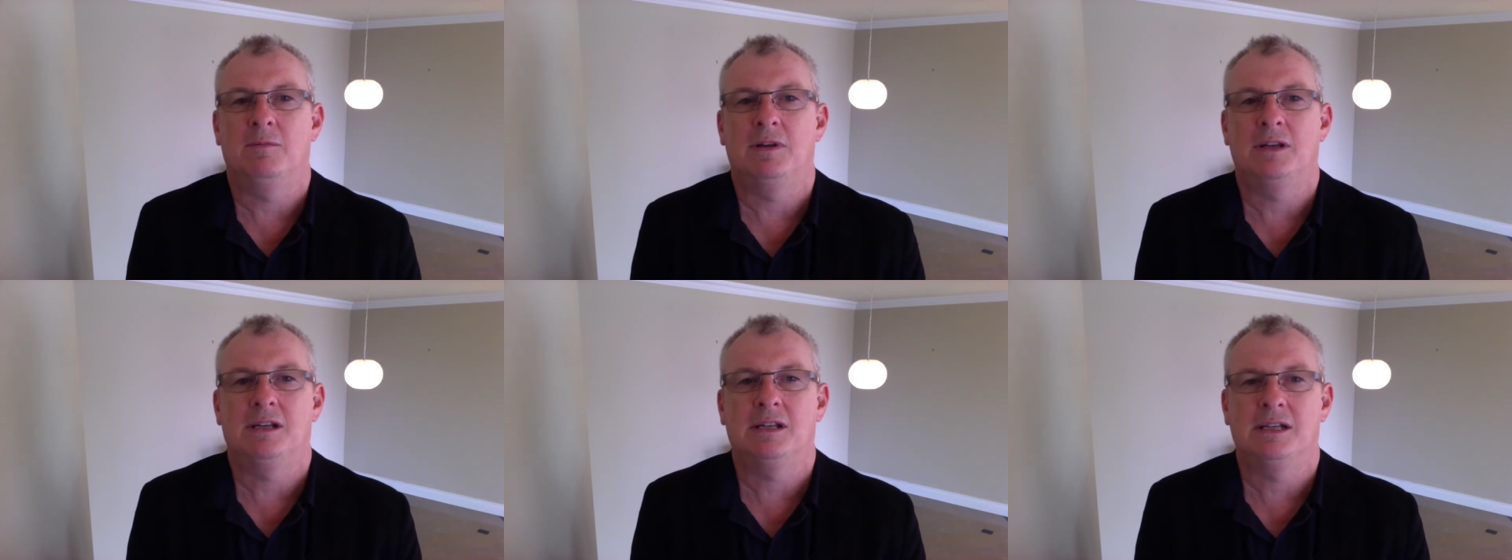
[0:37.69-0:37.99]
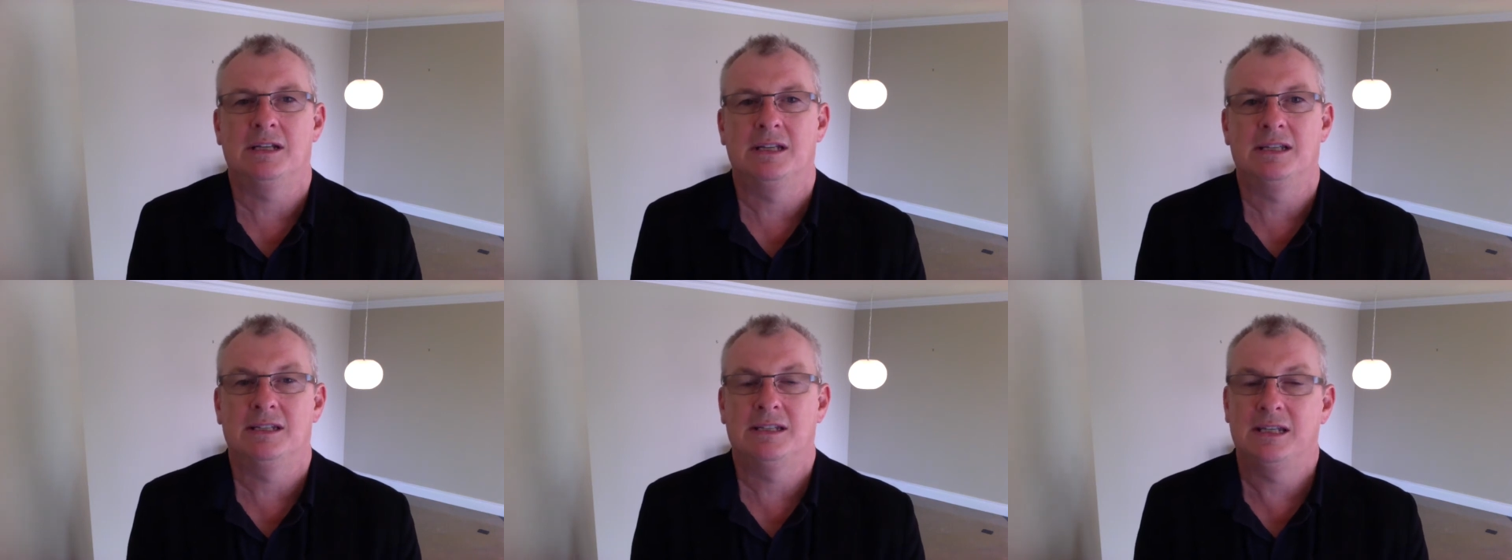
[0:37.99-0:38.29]

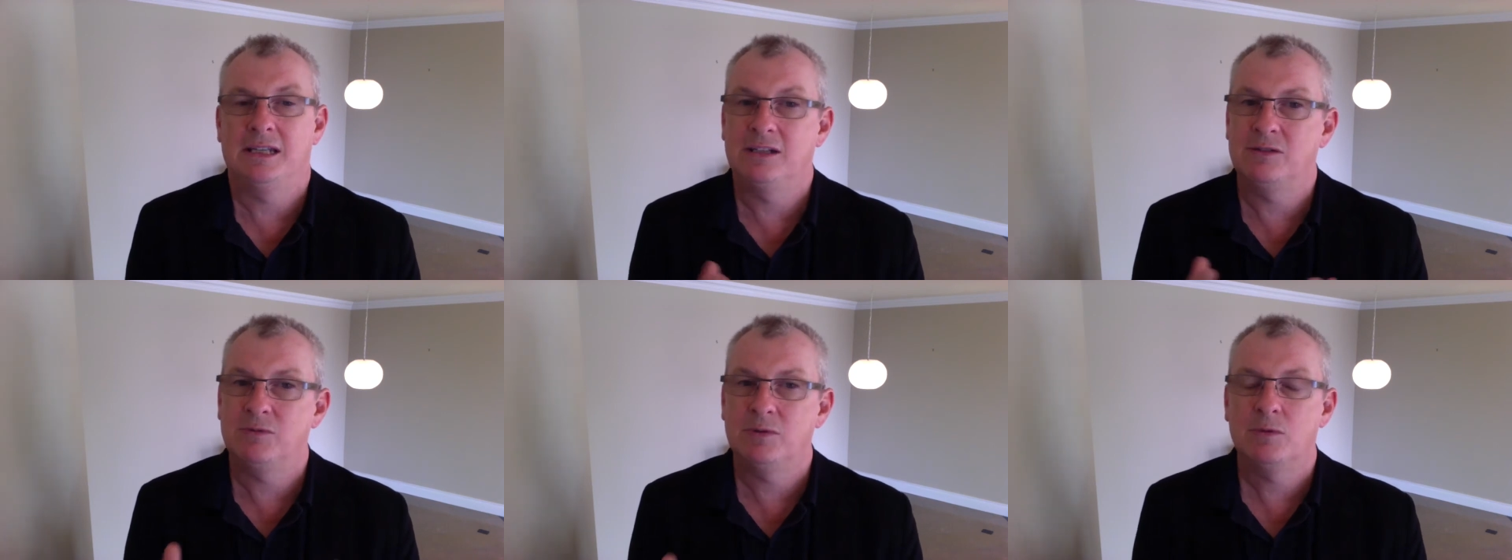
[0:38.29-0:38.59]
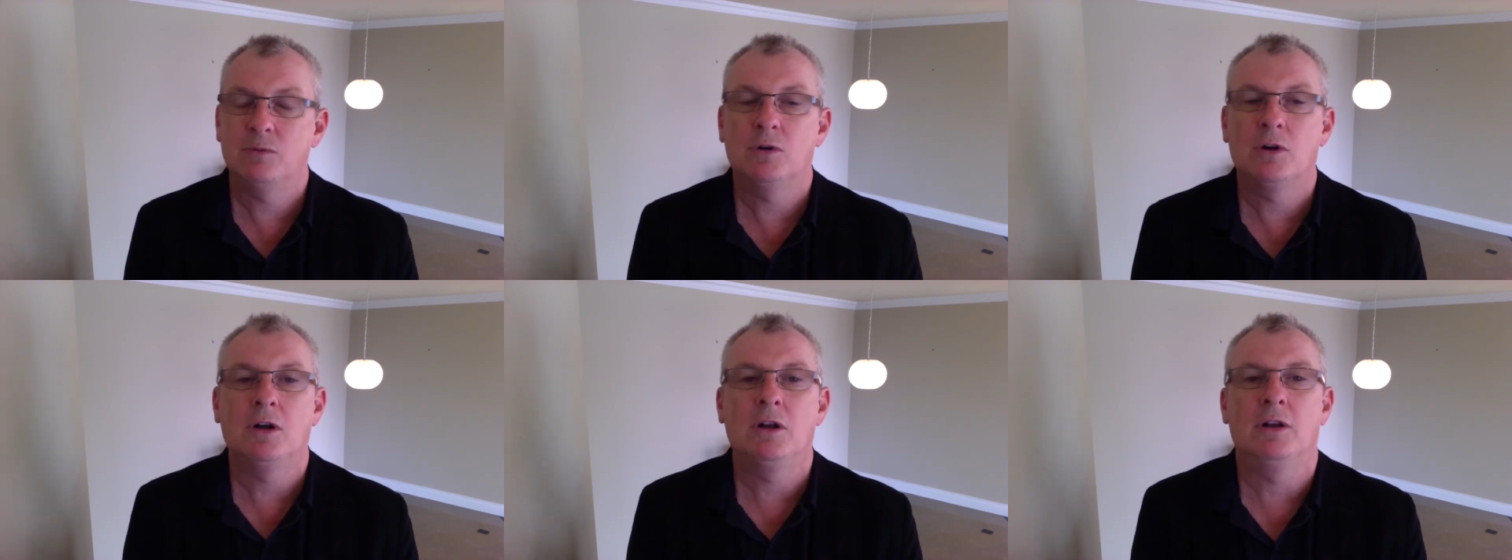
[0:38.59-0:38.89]
because that's where
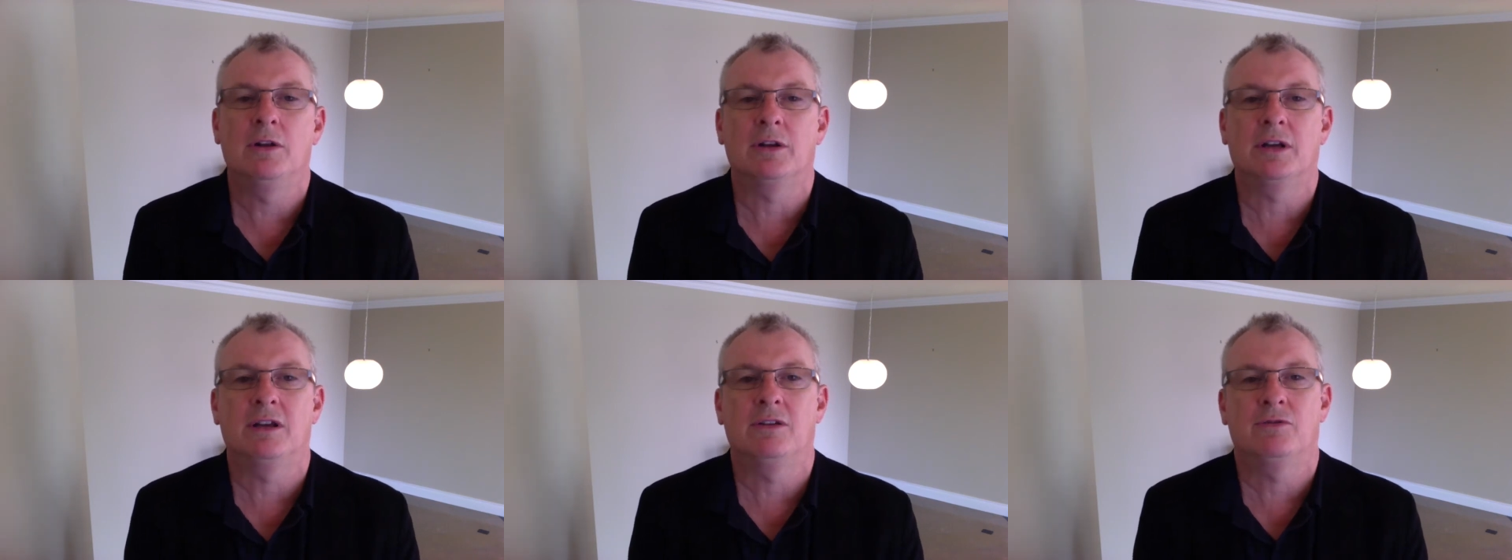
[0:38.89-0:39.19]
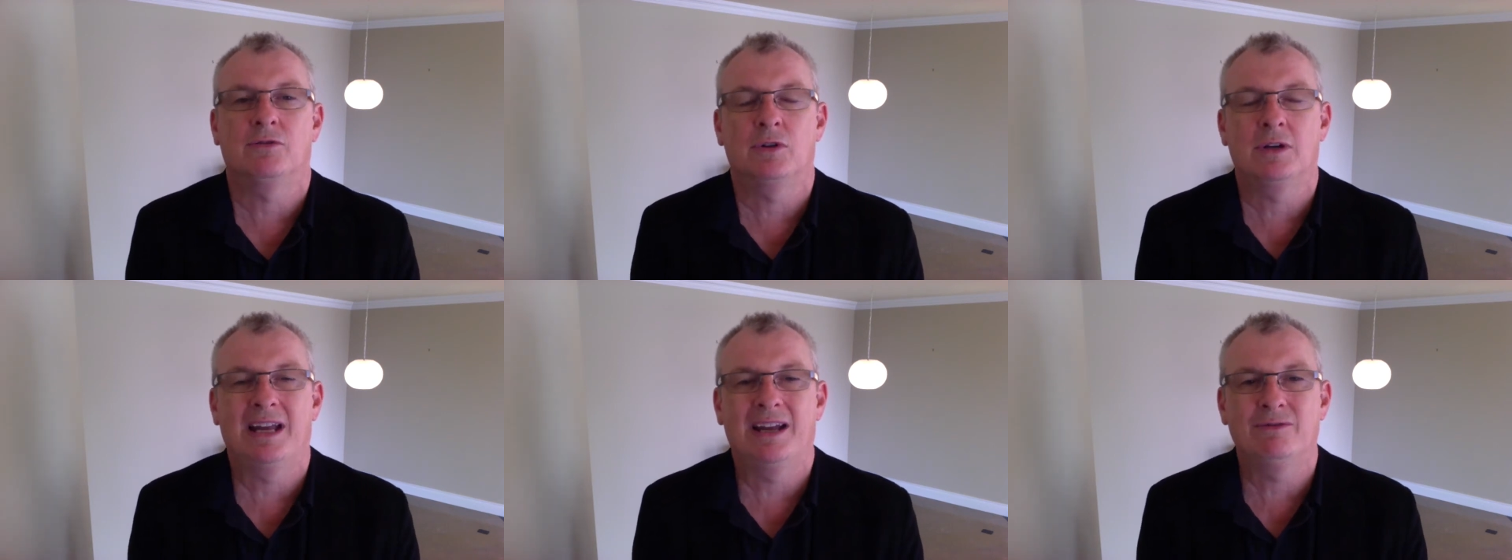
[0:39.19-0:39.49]
we're all looking
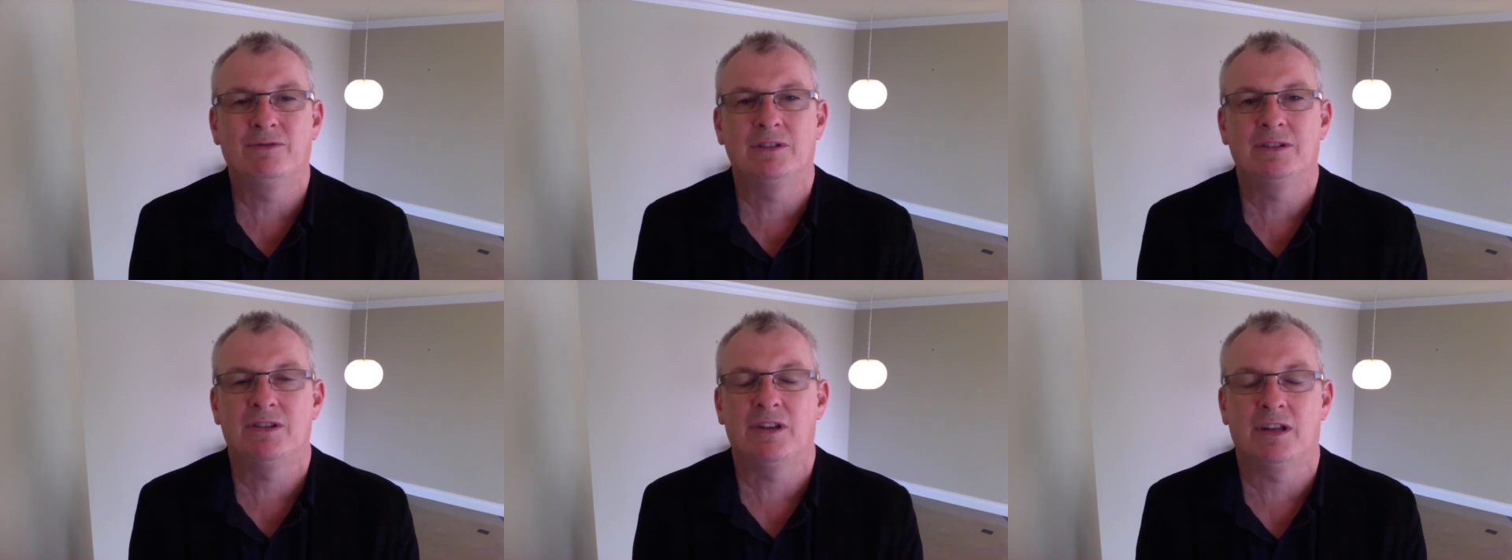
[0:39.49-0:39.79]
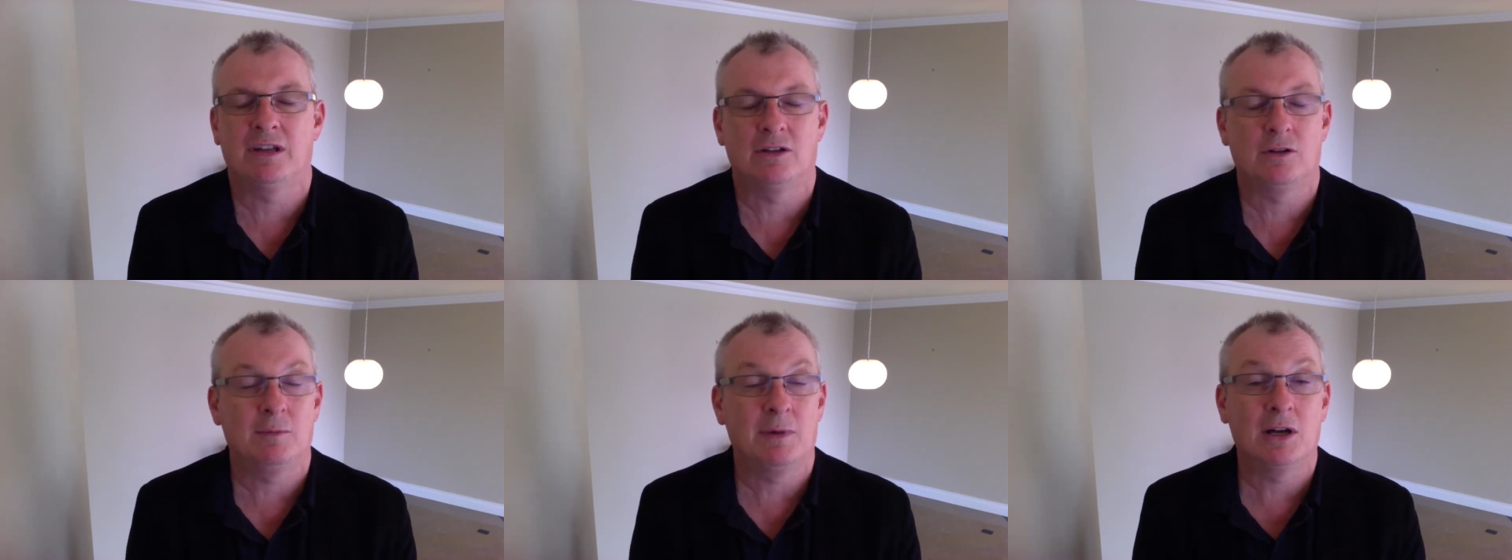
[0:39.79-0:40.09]
for
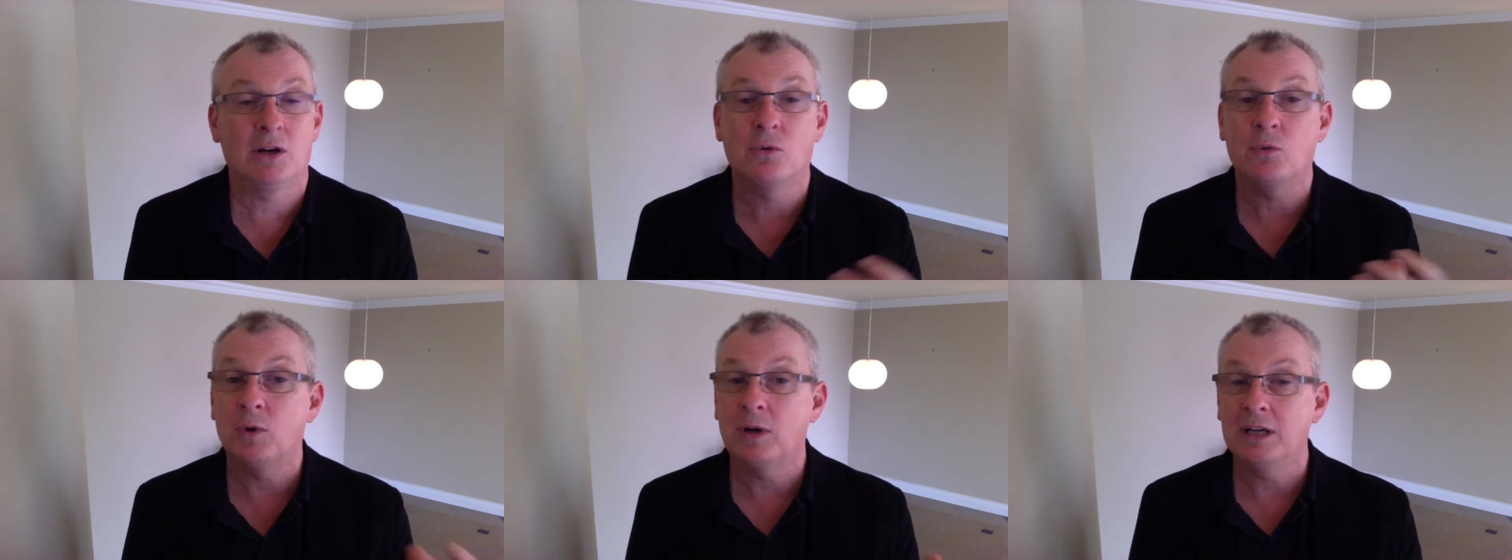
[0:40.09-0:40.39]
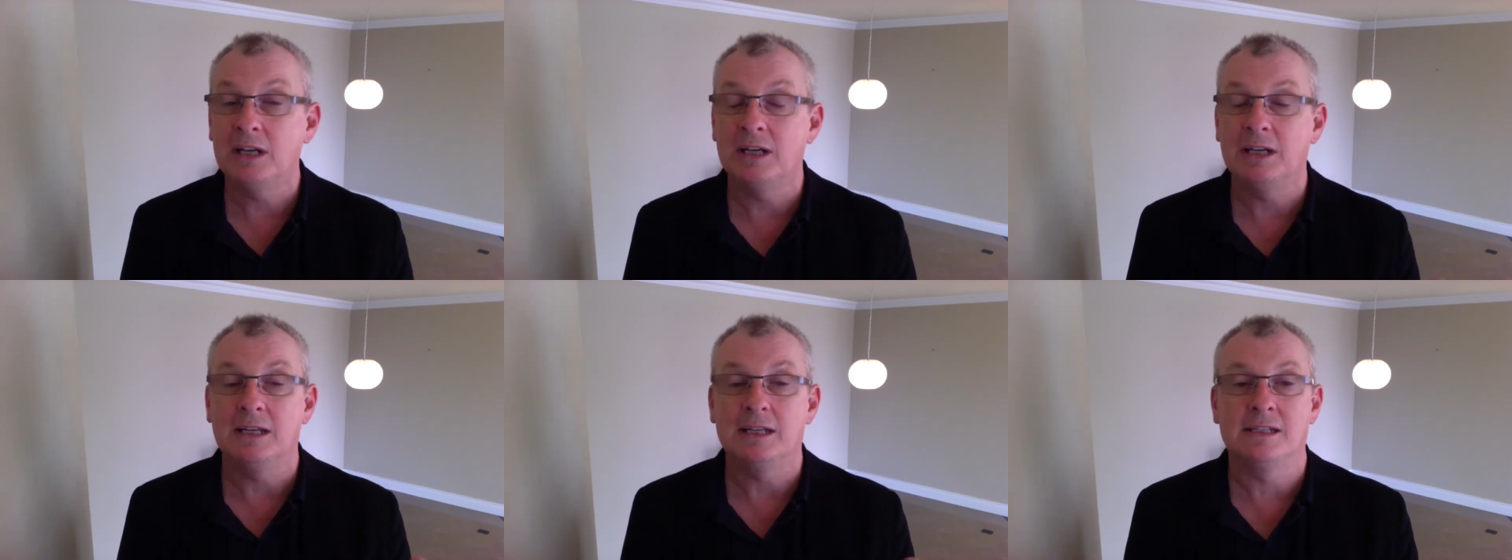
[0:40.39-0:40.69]
everything, no matter what
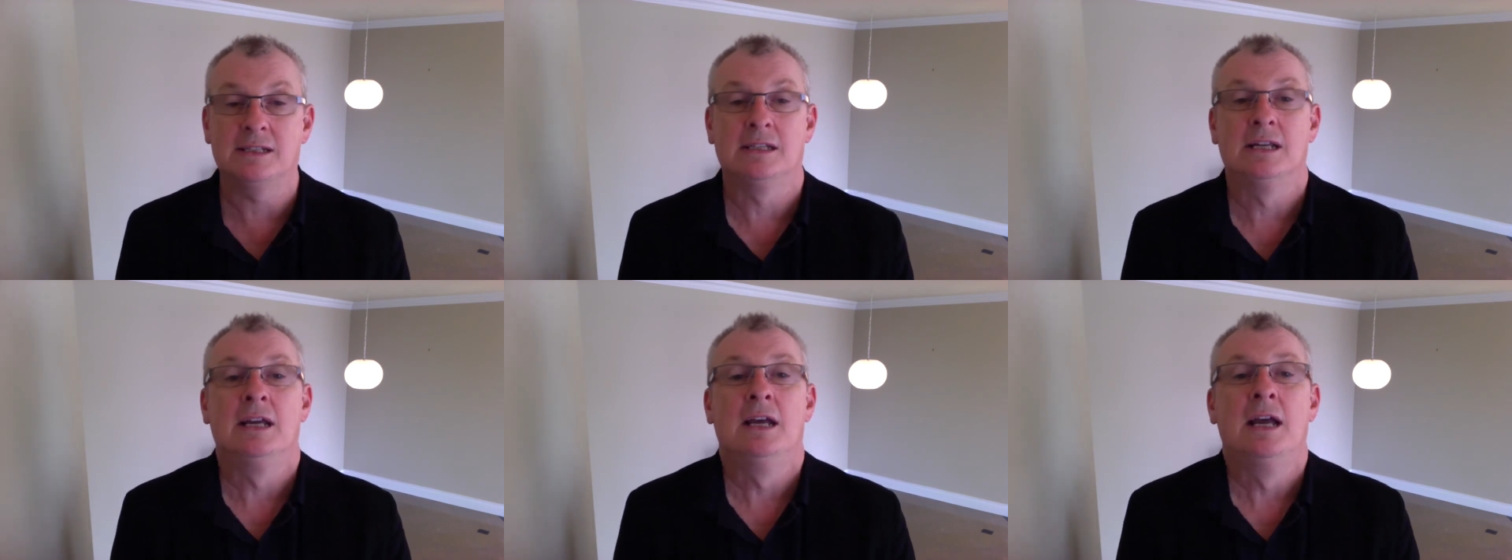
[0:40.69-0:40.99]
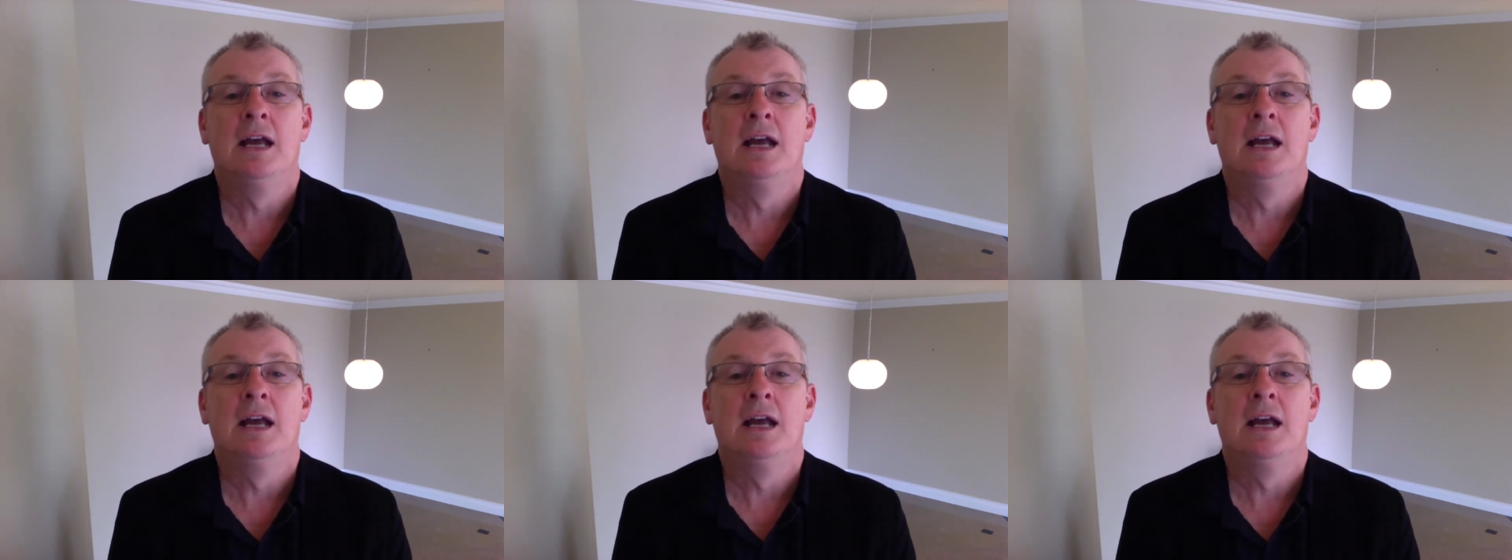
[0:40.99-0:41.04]
it is.